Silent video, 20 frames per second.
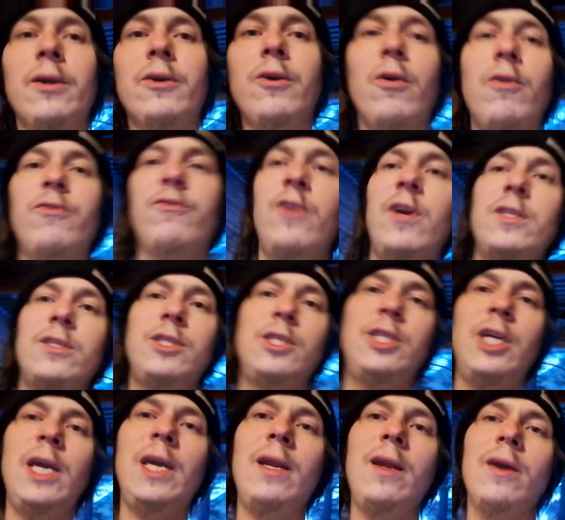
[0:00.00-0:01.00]
Girlfriend's
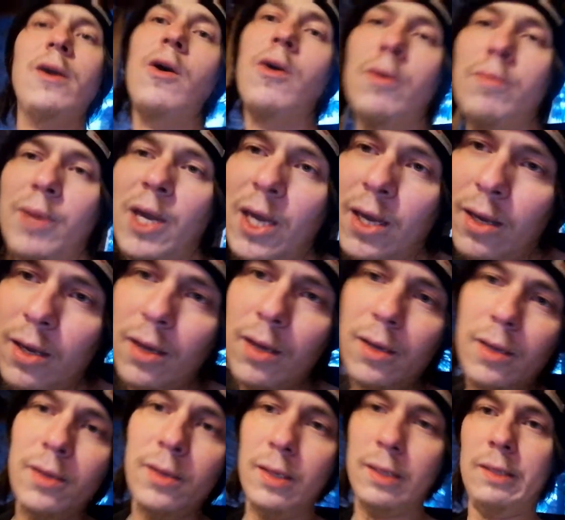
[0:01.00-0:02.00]
cheating on me
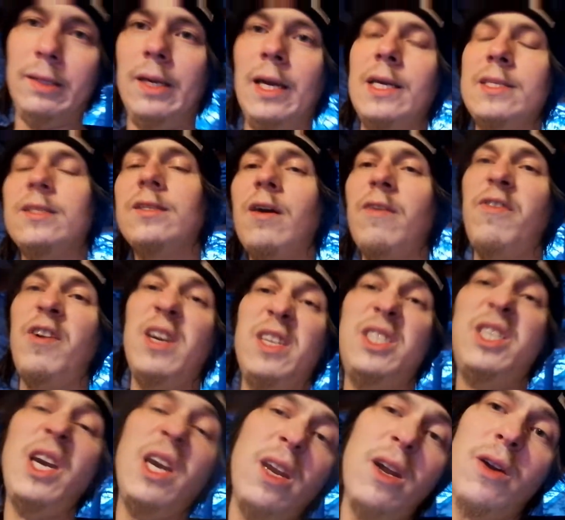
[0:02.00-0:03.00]
and stuff.
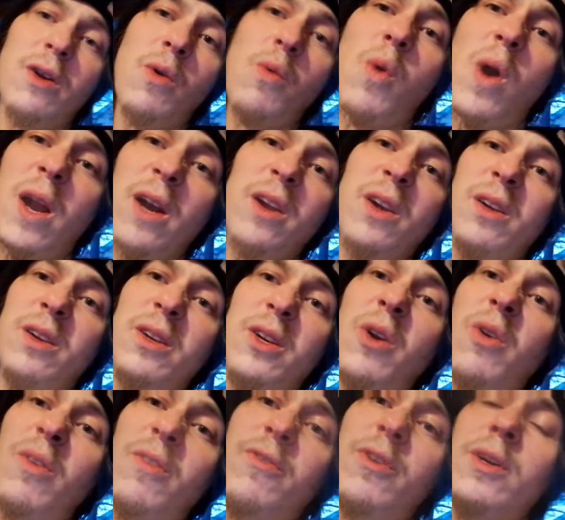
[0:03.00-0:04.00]
I'm cheating on one
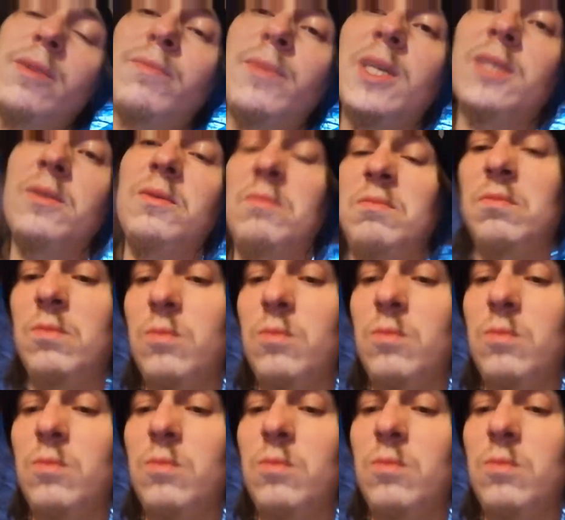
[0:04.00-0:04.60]
girlfriend, but